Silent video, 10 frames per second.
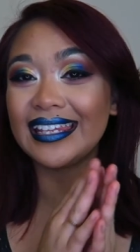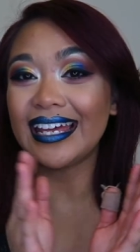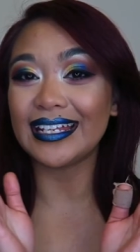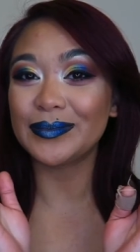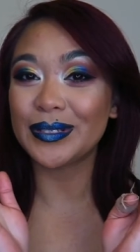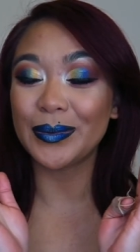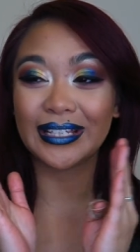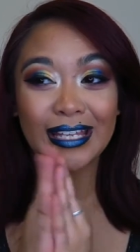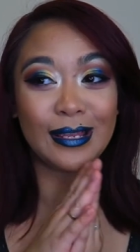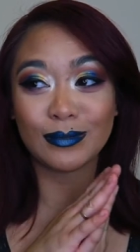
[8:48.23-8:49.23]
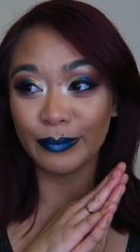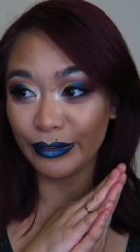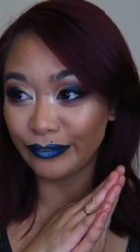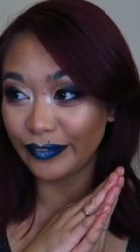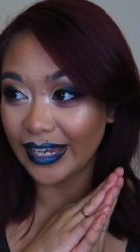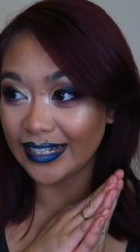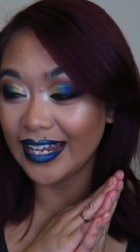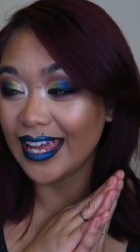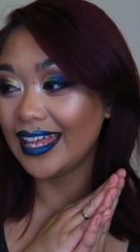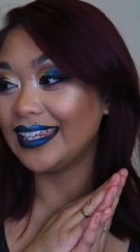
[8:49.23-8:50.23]
that's what keeps me
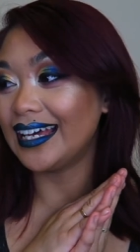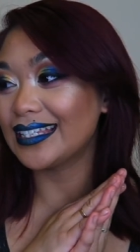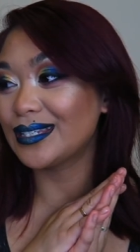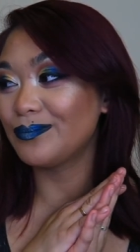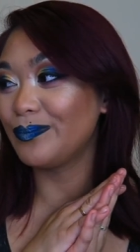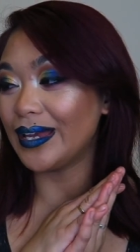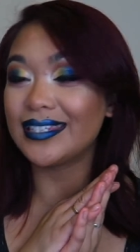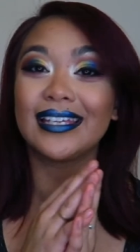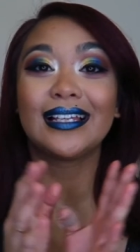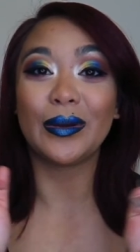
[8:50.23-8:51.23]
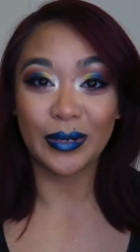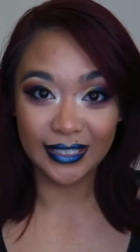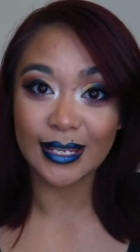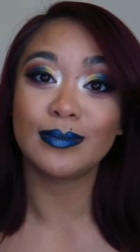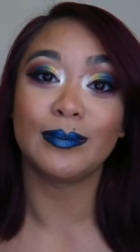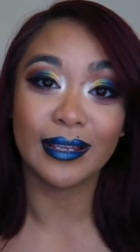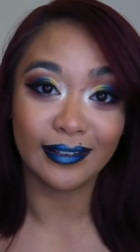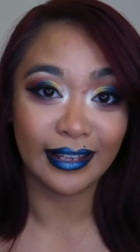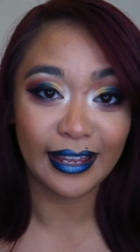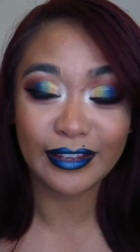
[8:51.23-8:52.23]
fed, that's basically what keeps me
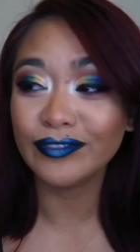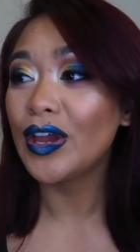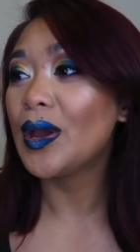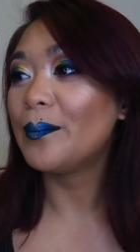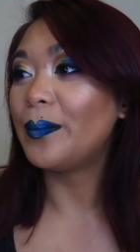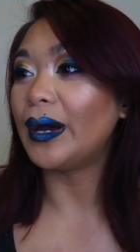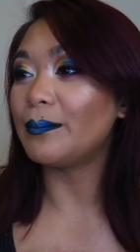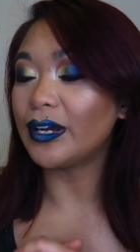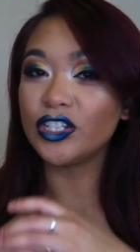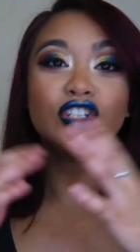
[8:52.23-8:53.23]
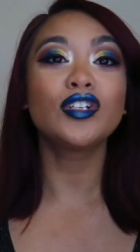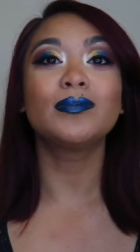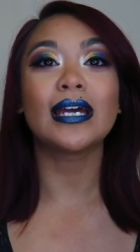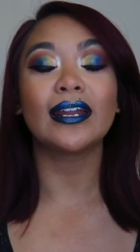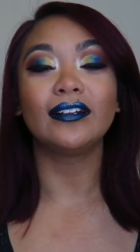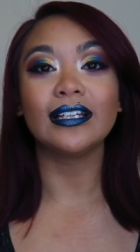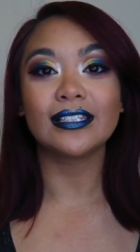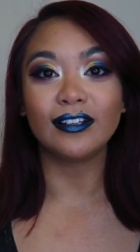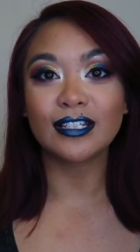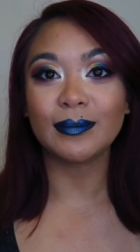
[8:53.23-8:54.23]
alive. But my YouTube channel
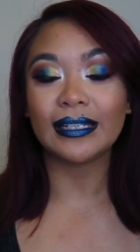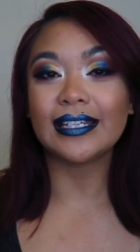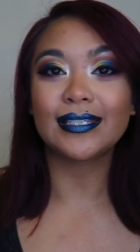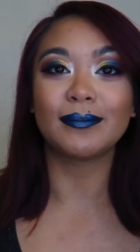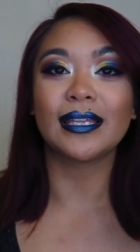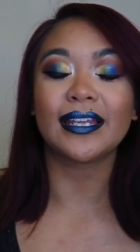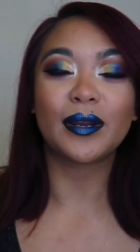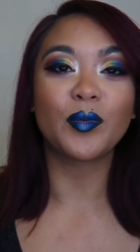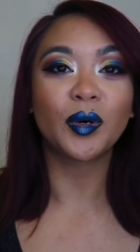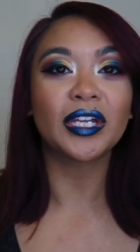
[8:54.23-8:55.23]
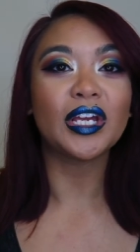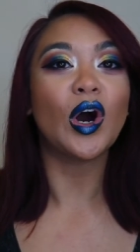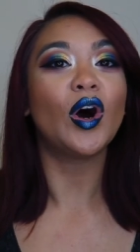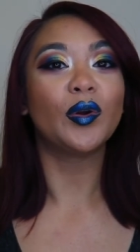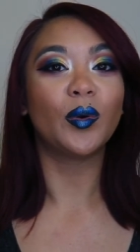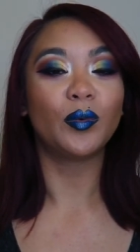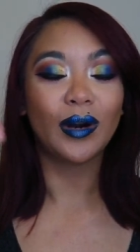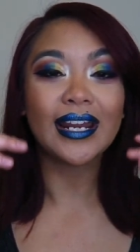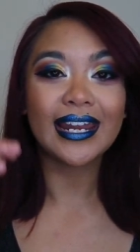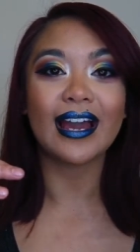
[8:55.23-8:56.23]
is ultimately something that I'm working on
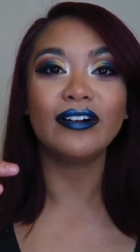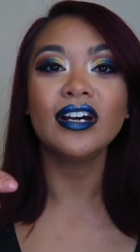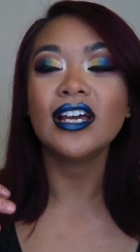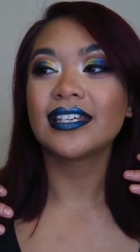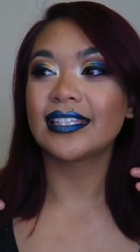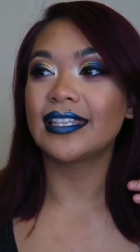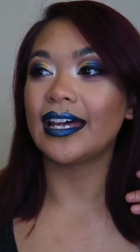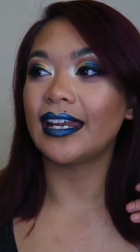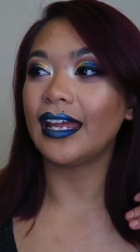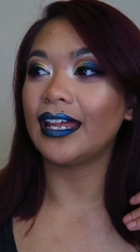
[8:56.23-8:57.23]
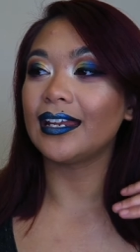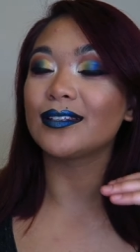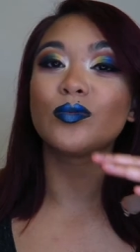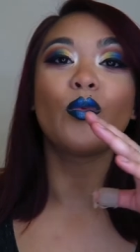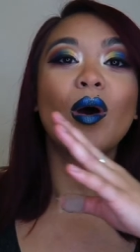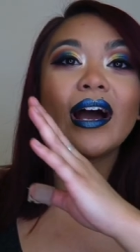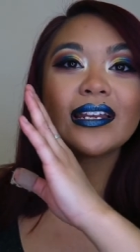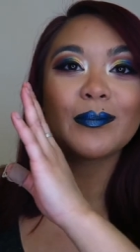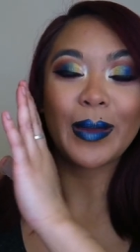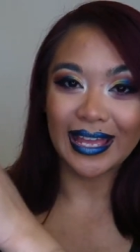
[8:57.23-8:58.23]
right now so that it is
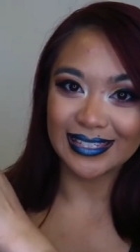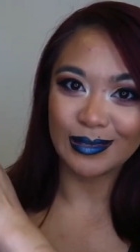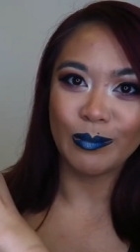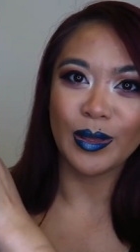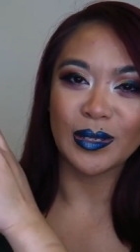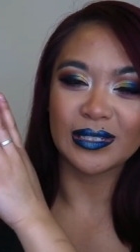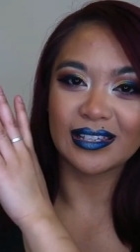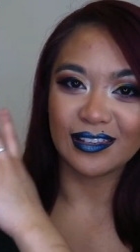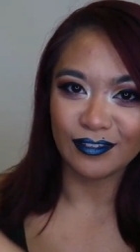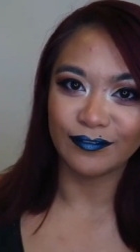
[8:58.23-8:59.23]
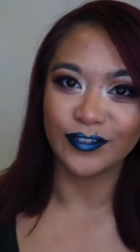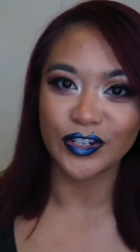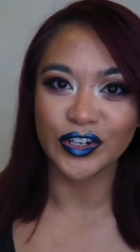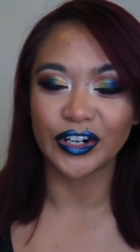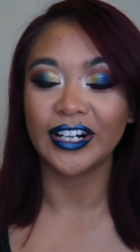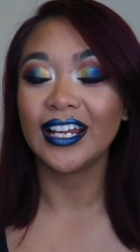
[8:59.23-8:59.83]
what pays the bills in the future